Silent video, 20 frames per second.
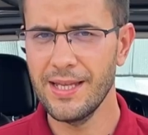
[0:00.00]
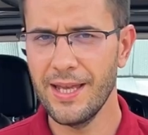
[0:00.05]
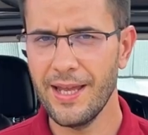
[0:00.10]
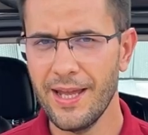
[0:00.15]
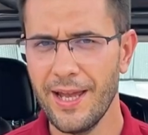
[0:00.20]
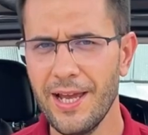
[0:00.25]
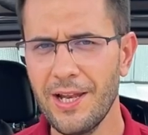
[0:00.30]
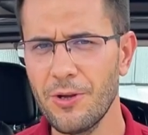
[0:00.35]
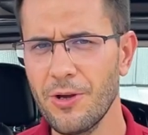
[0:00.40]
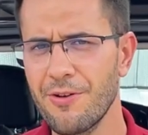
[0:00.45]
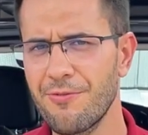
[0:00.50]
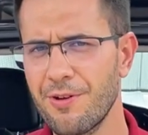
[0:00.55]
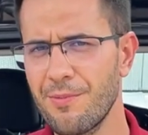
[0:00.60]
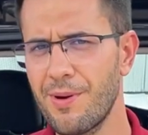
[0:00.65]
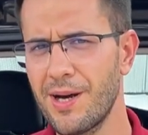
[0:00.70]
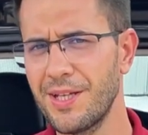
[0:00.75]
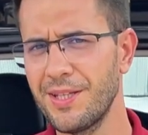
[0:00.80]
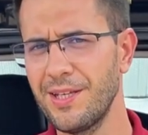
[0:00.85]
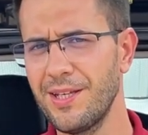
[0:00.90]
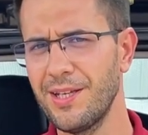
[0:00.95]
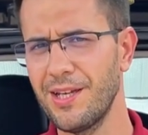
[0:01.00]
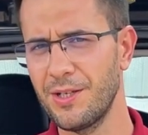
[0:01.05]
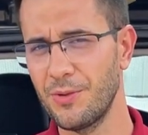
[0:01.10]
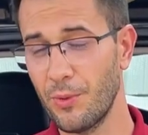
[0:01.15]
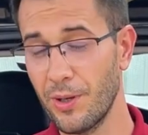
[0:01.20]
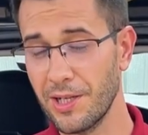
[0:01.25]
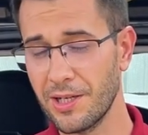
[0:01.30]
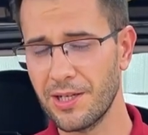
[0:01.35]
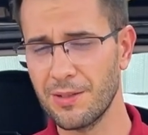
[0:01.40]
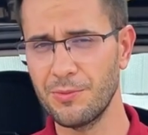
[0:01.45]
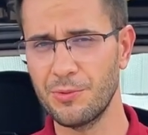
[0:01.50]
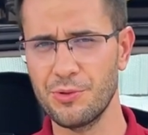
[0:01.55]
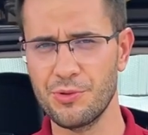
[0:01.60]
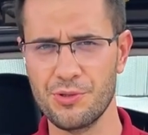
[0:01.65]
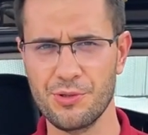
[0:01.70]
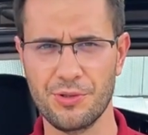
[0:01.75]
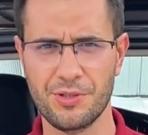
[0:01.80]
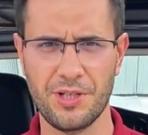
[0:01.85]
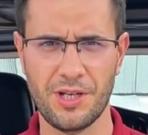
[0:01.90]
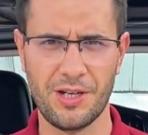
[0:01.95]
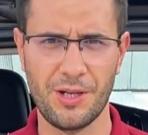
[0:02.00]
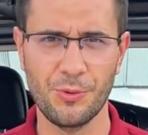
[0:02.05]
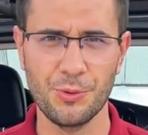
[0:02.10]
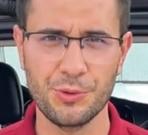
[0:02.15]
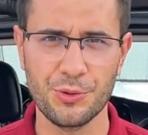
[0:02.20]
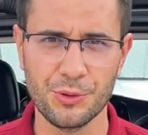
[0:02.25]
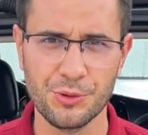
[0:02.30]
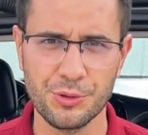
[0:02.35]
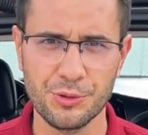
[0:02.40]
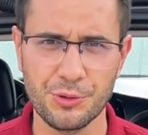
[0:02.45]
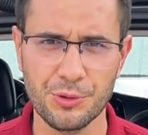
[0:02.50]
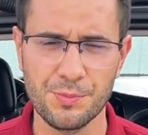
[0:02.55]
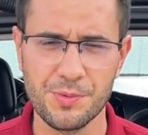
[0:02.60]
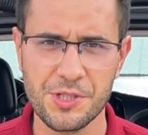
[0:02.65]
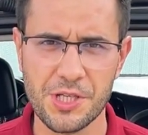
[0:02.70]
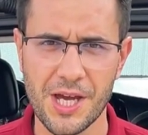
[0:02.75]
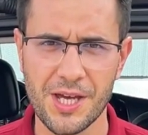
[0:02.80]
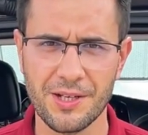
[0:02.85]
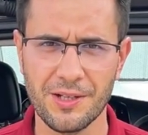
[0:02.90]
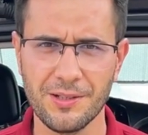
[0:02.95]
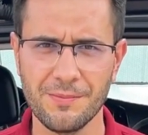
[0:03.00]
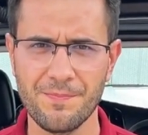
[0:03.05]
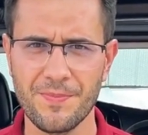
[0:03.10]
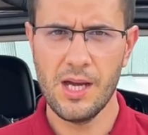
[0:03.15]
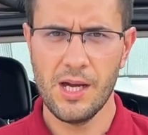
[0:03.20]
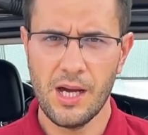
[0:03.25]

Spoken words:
Hello everybody and welcome to Journal Auto YouTube channel.